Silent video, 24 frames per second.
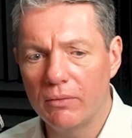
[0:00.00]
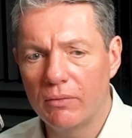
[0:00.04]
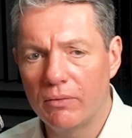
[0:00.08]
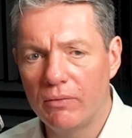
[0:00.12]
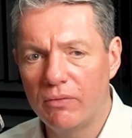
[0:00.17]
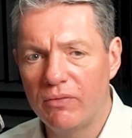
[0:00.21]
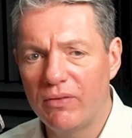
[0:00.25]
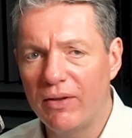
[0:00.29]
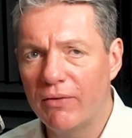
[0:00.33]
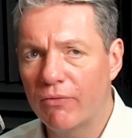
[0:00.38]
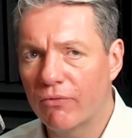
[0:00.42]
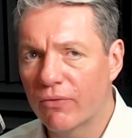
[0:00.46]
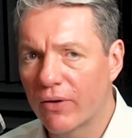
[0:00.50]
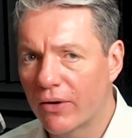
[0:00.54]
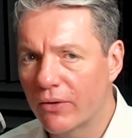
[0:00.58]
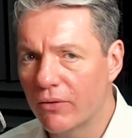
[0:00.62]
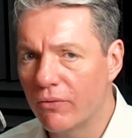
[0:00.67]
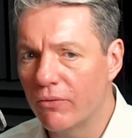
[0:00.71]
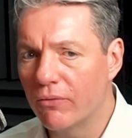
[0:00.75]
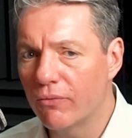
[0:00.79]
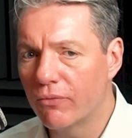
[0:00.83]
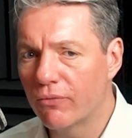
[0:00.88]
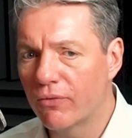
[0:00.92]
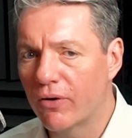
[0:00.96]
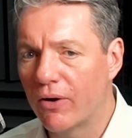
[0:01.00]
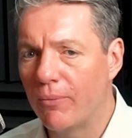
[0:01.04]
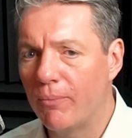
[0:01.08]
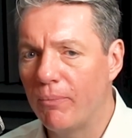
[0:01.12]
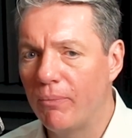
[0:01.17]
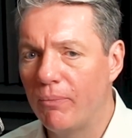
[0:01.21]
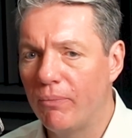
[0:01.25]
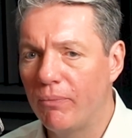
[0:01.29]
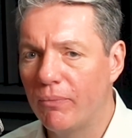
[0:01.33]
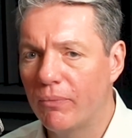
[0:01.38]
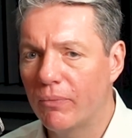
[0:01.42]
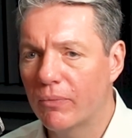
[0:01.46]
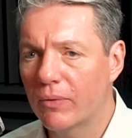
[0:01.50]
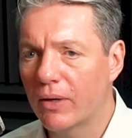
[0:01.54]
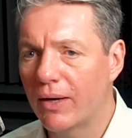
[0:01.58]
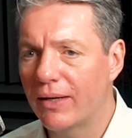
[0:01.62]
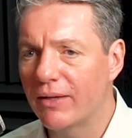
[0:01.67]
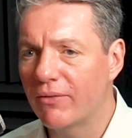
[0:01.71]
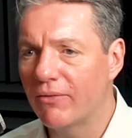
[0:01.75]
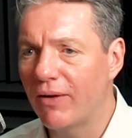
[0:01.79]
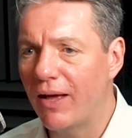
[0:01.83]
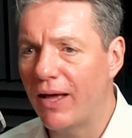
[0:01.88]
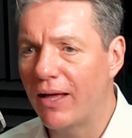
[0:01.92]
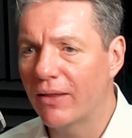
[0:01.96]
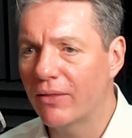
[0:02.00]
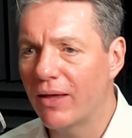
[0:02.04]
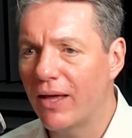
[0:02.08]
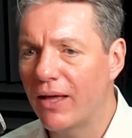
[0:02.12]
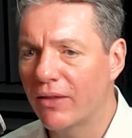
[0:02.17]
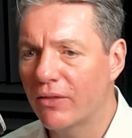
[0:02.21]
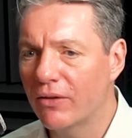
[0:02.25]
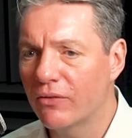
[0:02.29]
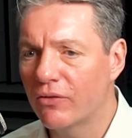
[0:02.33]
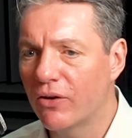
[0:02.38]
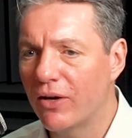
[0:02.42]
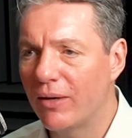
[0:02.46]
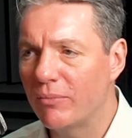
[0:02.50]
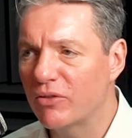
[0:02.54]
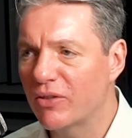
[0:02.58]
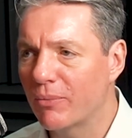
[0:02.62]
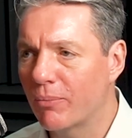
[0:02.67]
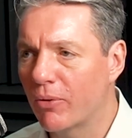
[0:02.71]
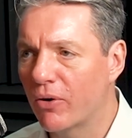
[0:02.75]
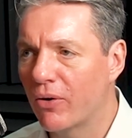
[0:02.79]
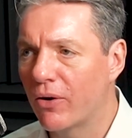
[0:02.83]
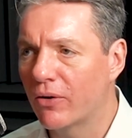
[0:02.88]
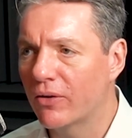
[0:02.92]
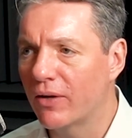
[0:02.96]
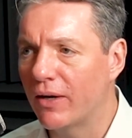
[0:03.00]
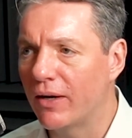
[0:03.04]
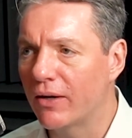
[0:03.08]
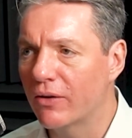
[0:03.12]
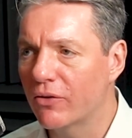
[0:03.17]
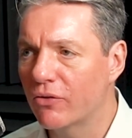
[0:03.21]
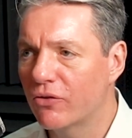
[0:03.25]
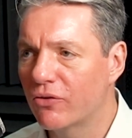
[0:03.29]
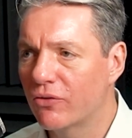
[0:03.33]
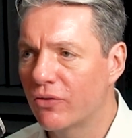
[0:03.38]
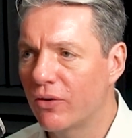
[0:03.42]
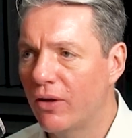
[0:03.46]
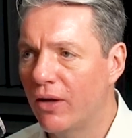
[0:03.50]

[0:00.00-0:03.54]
different from kind of other types of products?